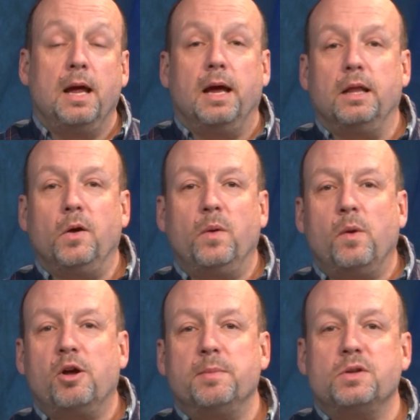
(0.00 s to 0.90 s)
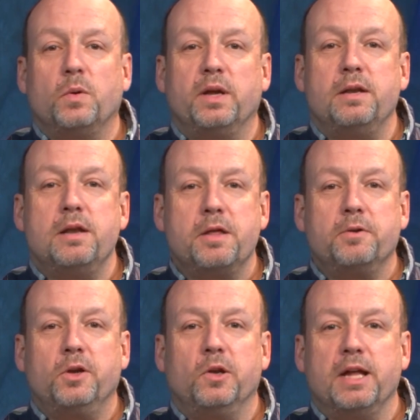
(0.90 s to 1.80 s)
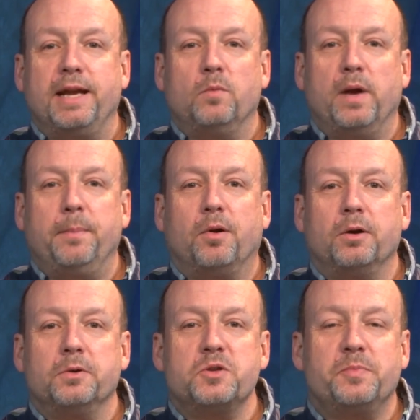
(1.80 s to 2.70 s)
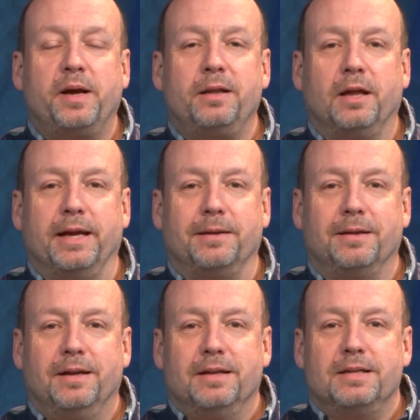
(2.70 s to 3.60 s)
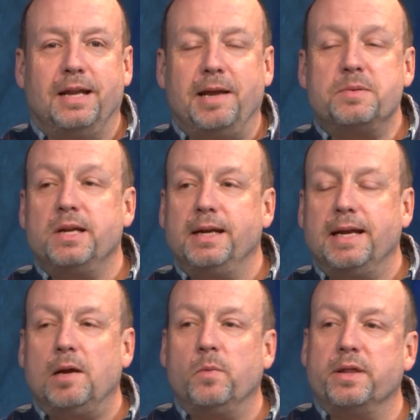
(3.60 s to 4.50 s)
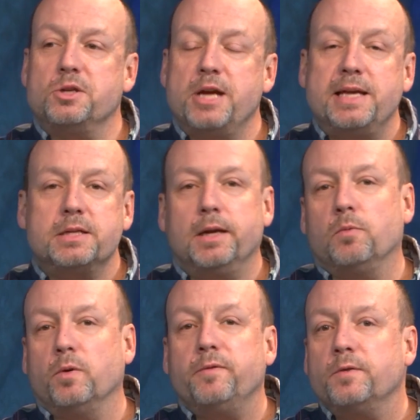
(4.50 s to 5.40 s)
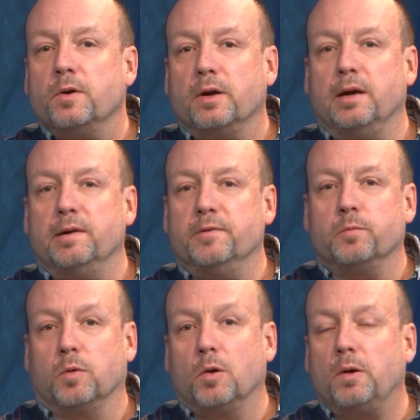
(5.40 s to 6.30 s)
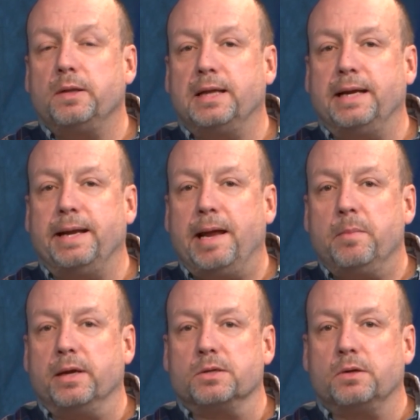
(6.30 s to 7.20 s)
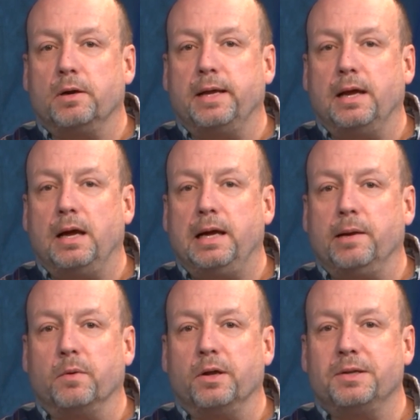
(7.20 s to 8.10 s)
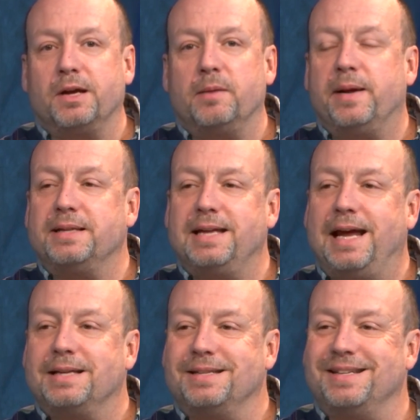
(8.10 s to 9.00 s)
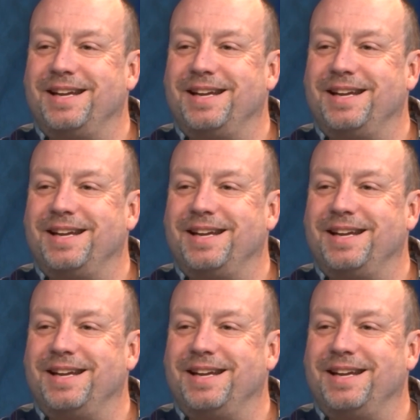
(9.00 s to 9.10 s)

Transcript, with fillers: Hello and welcome to another United Way Partner Spotlight. Today I'm sitting down with Chastity Roofner of Rural Dynamics, RDI. We're going to talk about taxes.